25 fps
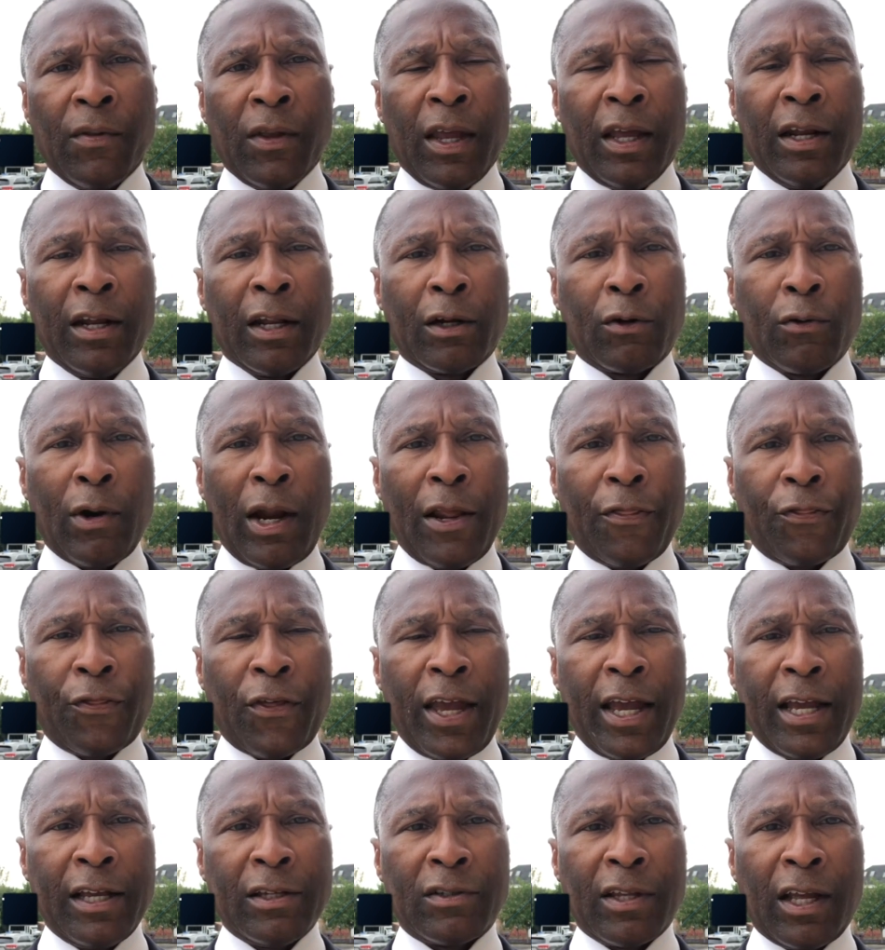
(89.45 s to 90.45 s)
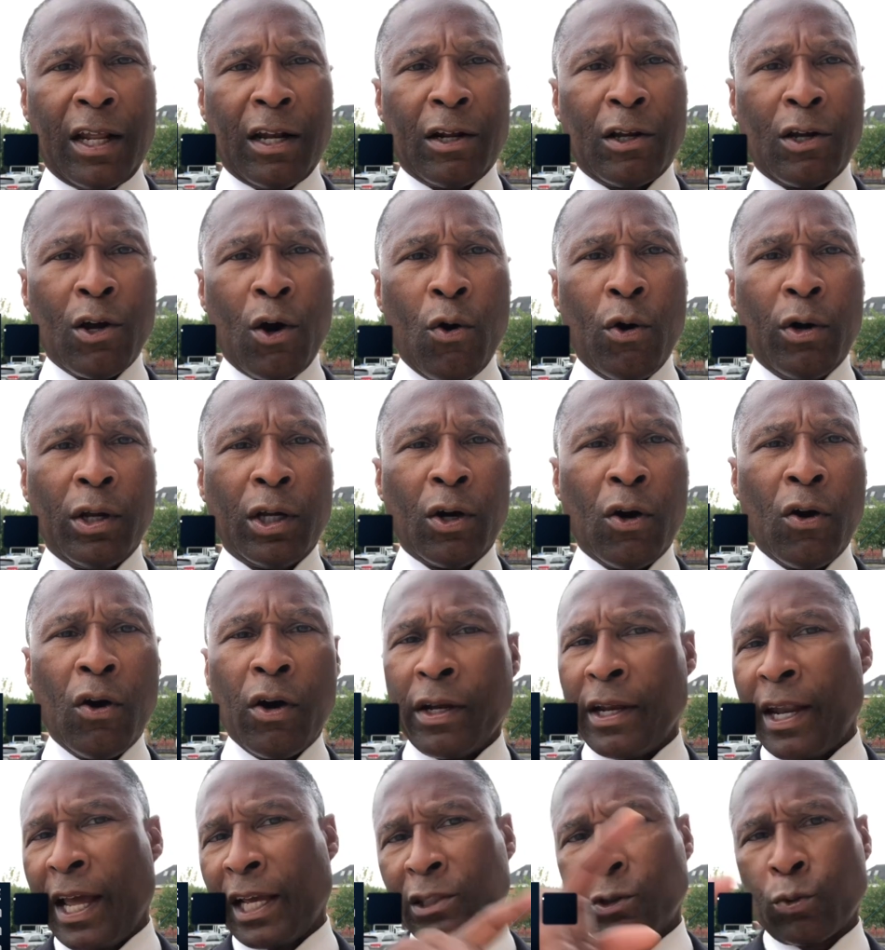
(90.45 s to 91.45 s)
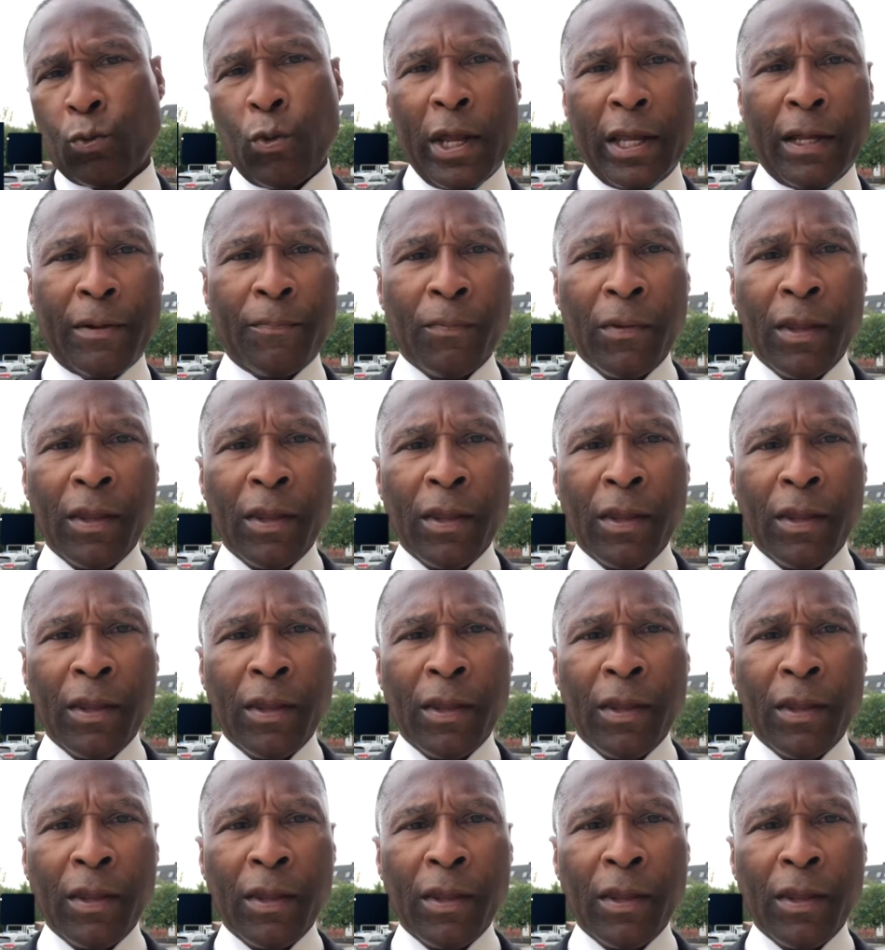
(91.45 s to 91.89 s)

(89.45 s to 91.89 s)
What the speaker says: and the great things that are going on. Next week,